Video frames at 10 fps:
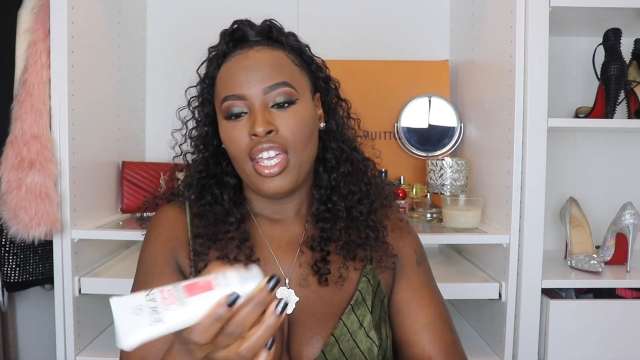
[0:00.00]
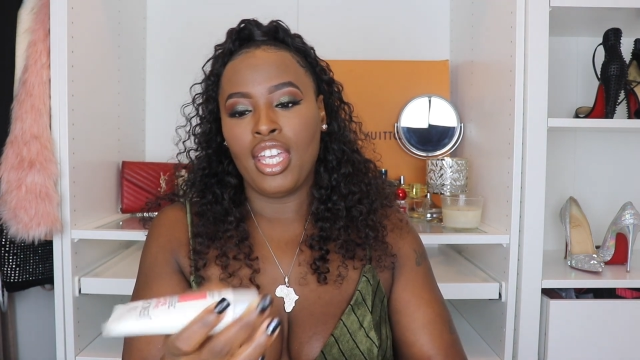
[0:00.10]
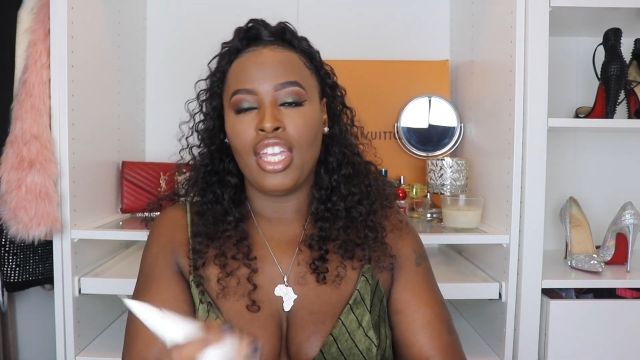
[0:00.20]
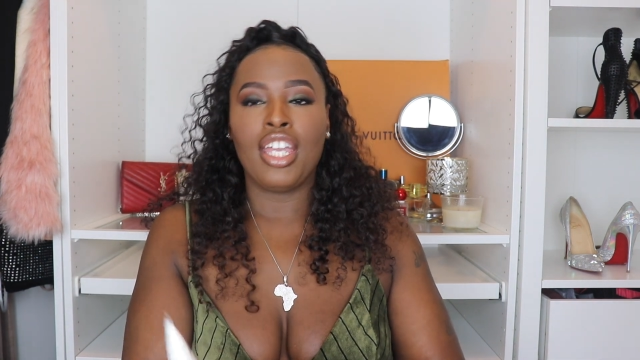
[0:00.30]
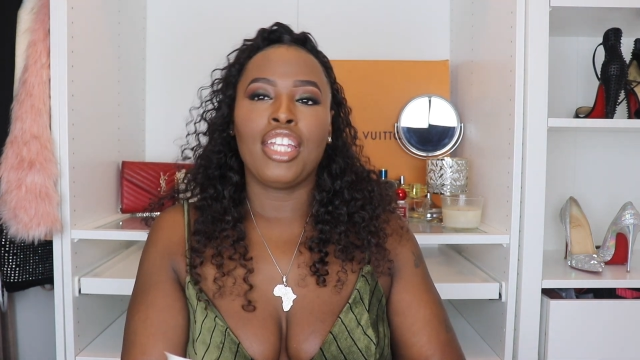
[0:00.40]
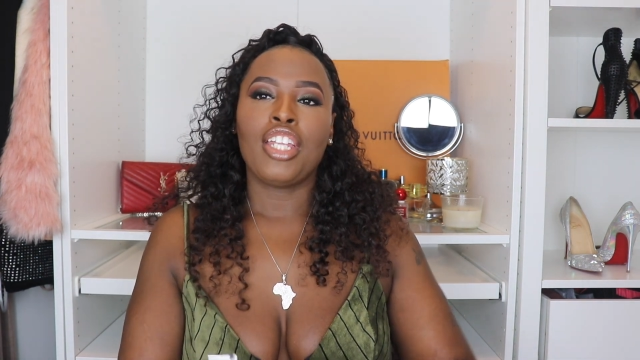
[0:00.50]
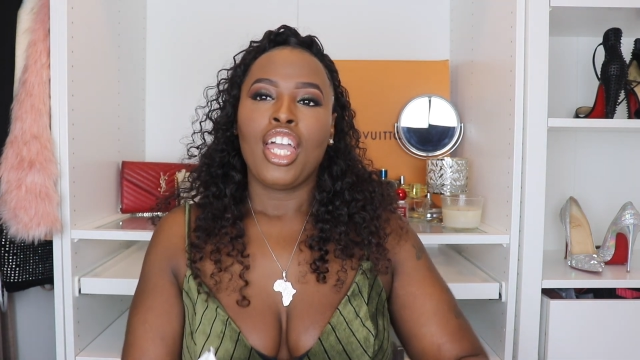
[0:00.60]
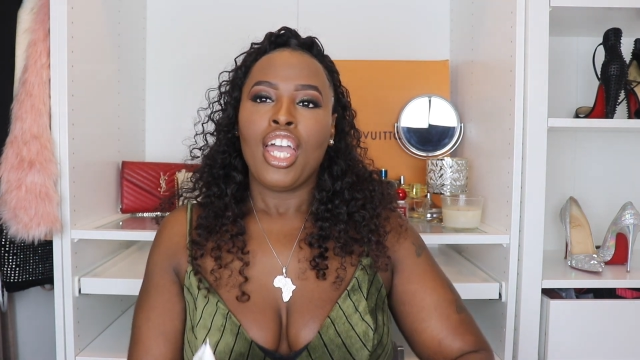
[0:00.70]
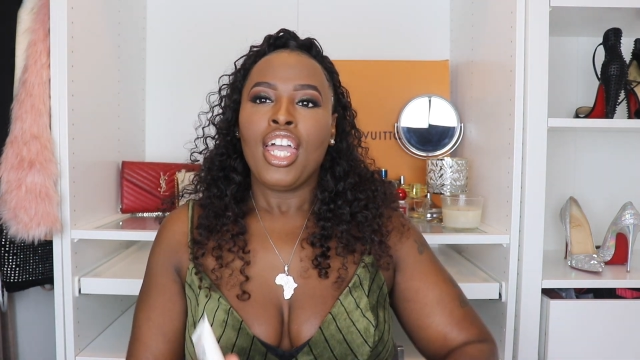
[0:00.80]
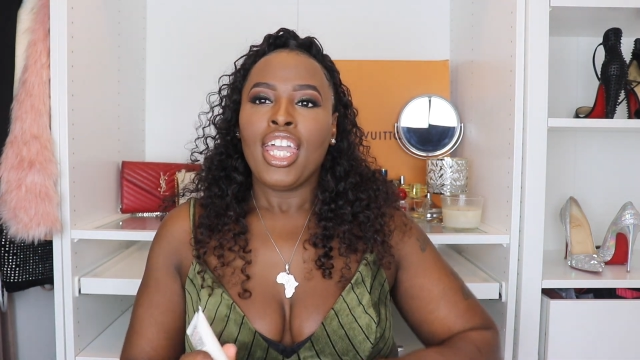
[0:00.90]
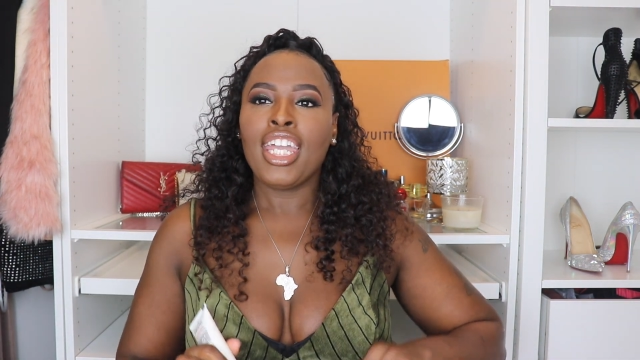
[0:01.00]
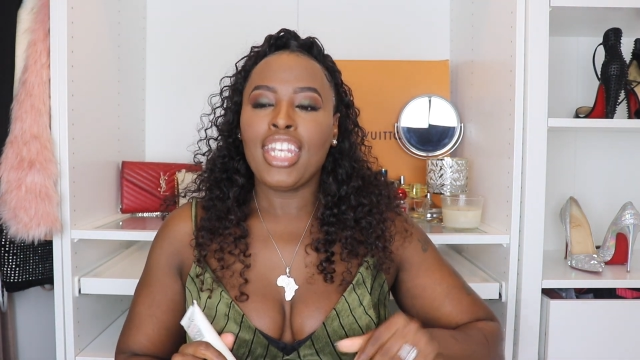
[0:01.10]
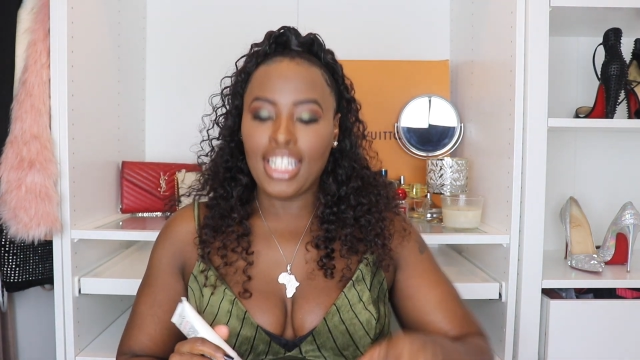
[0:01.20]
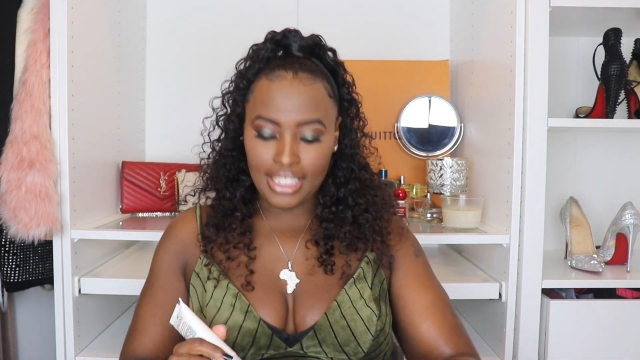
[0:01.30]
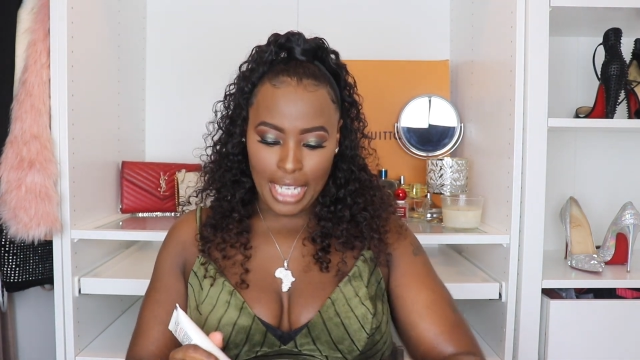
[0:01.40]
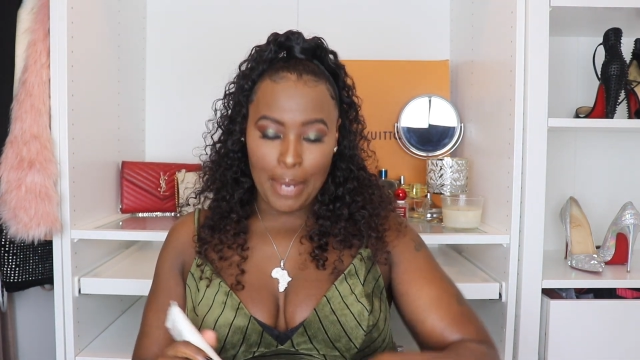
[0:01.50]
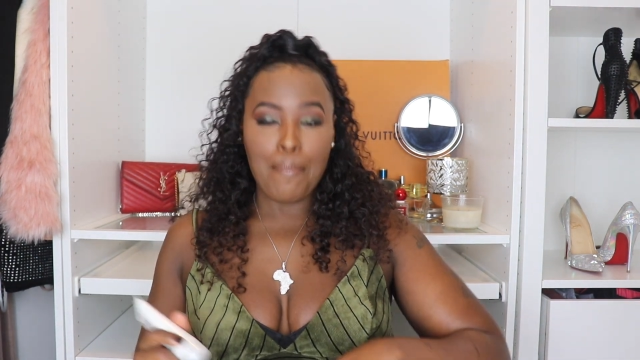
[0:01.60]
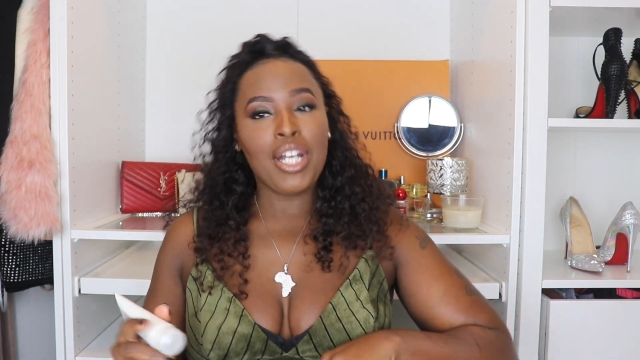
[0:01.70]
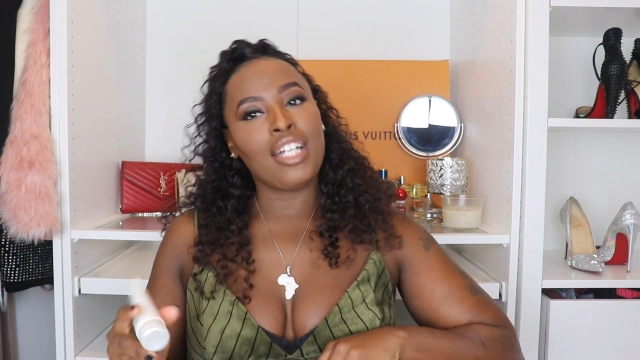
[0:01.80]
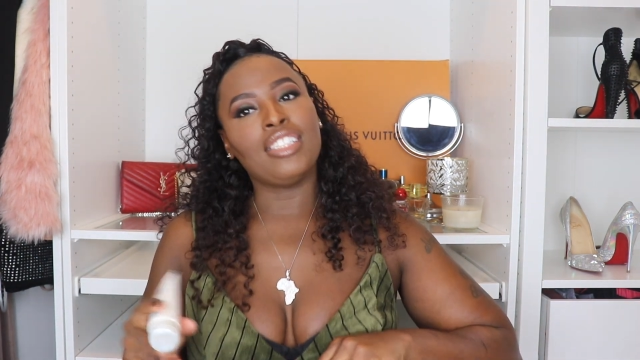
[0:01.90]
And it is a
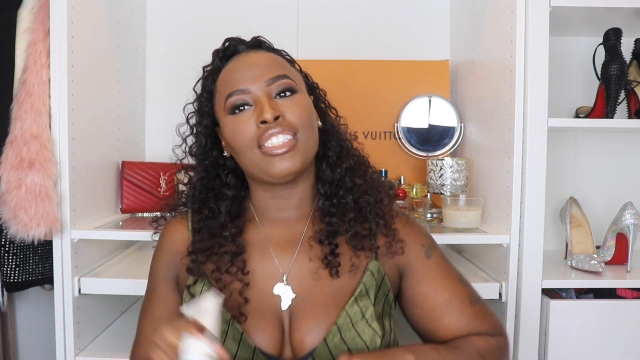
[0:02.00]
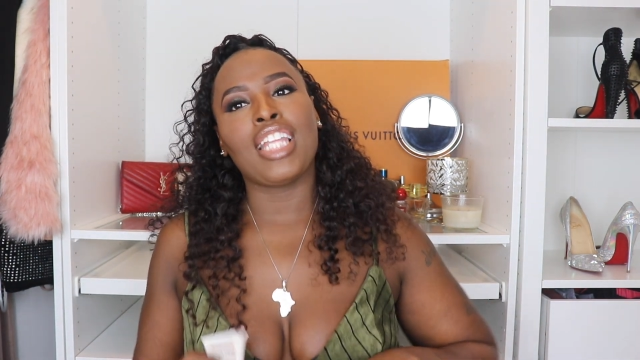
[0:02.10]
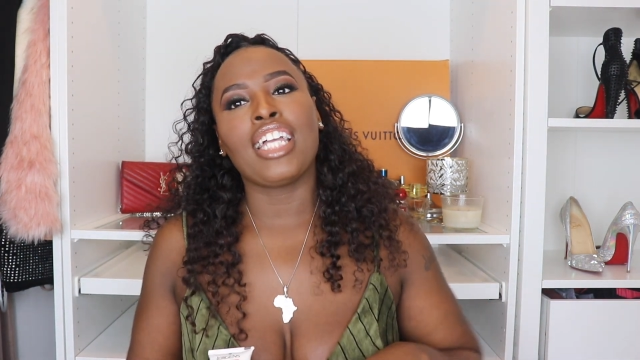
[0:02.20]
must.